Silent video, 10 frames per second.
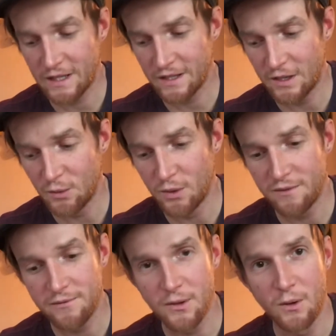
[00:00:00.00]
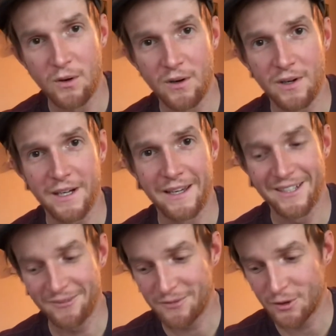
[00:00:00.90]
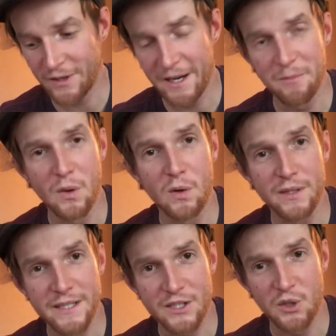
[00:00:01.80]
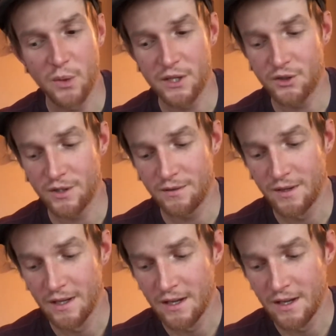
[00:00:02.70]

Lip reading: your wood floor and create a mold situation.